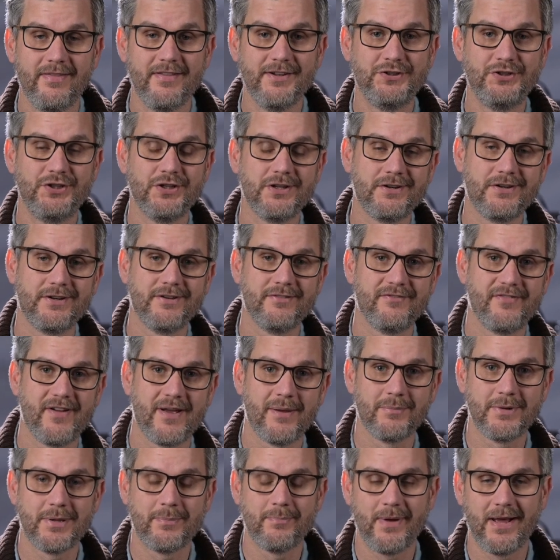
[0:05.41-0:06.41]
the Children and
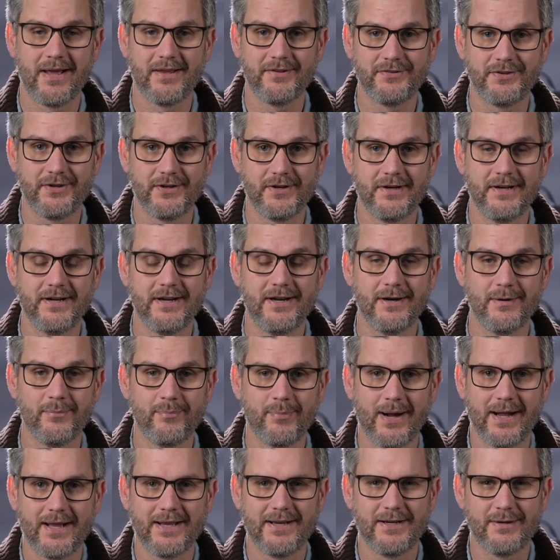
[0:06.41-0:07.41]
Family Pastor here at
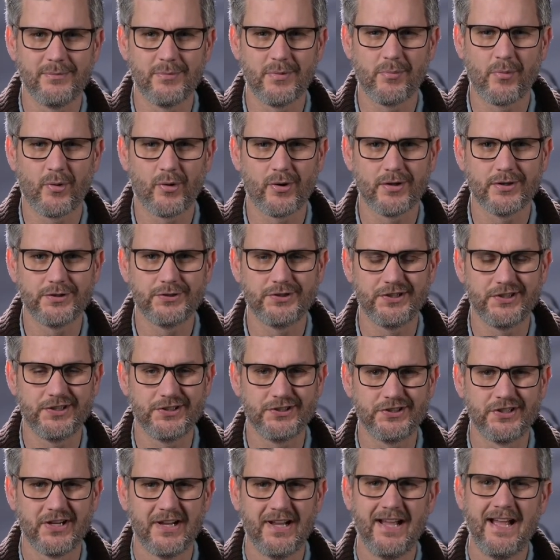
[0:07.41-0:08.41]
Pioneer Memorial
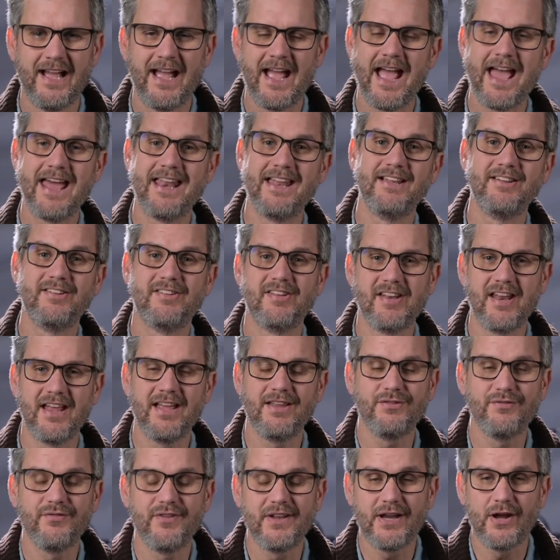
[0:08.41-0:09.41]
Church. And in
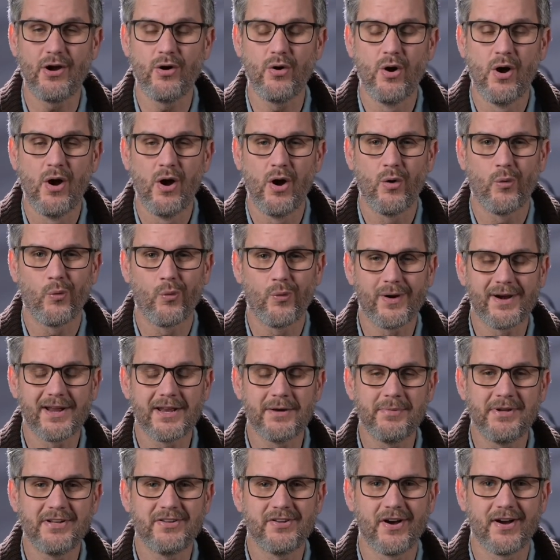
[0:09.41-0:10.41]
today's video, we're
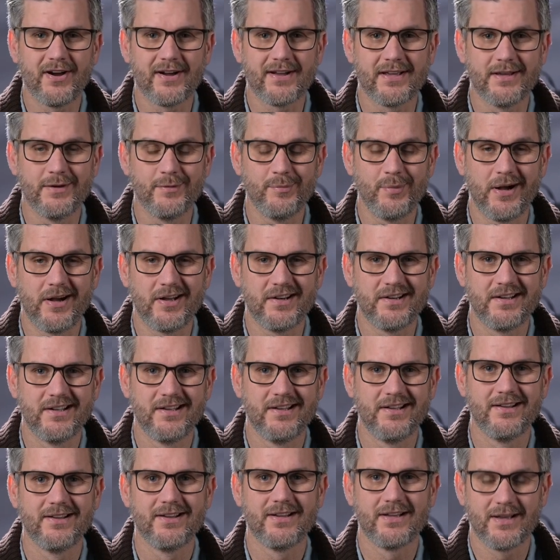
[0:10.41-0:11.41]
going to be talking about
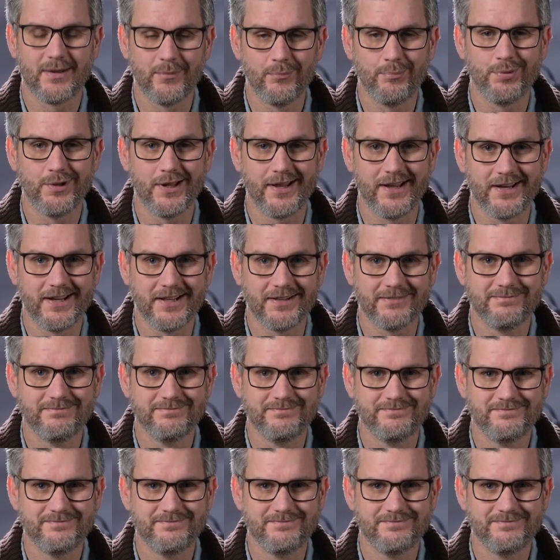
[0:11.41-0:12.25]
complaining.